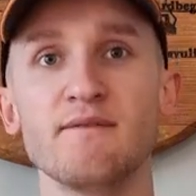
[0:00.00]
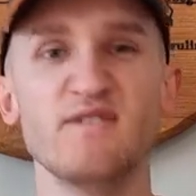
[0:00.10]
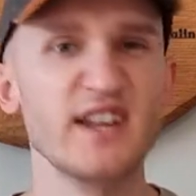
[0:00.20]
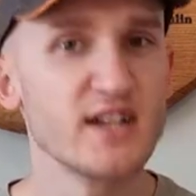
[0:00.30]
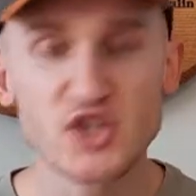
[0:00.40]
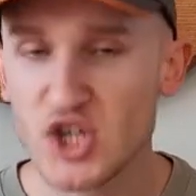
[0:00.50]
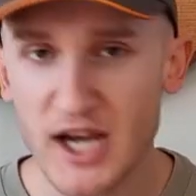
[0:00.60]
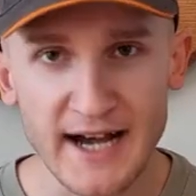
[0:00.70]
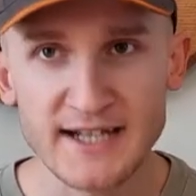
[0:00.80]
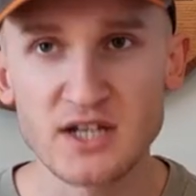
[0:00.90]
vintage
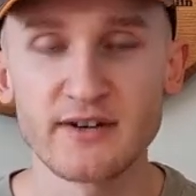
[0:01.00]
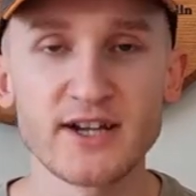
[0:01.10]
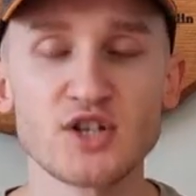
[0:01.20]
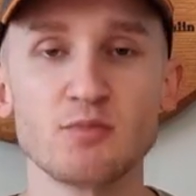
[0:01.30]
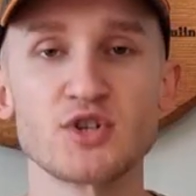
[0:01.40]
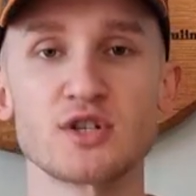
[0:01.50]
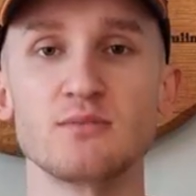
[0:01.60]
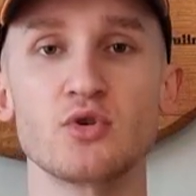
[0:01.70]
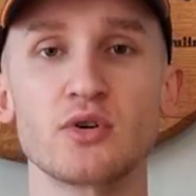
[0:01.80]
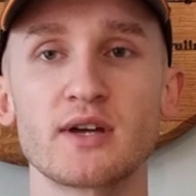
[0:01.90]
cask collection, which is a
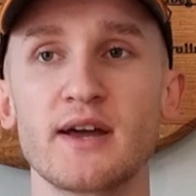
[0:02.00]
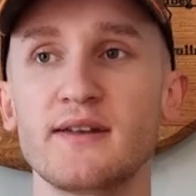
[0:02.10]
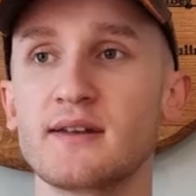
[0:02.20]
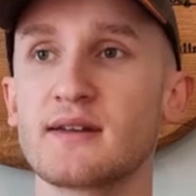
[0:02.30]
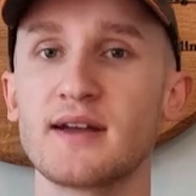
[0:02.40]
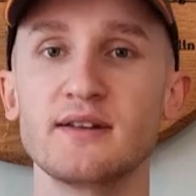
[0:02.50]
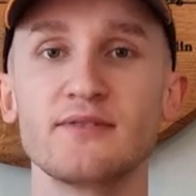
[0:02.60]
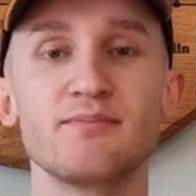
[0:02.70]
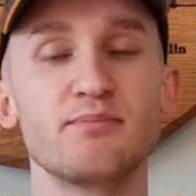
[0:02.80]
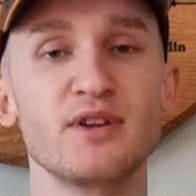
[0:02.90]
more kin, kind
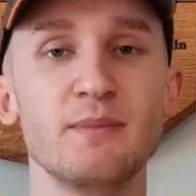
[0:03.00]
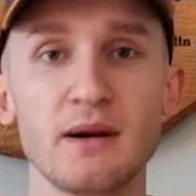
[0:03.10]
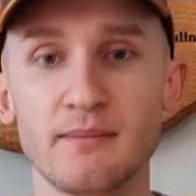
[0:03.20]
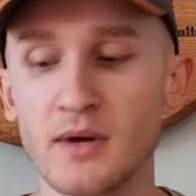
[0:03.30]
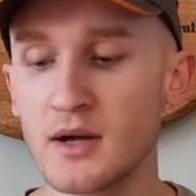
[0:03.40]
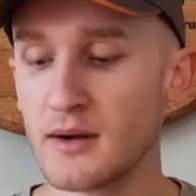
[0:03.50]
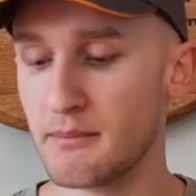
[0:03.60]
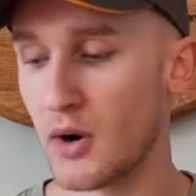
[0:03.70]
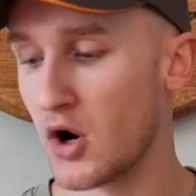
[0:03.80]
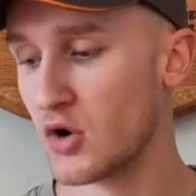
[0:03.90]
of premium
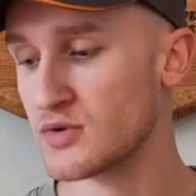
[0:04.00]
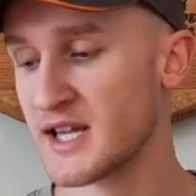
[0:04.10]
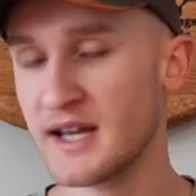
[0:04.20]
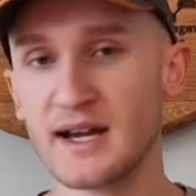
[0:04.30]
bottles,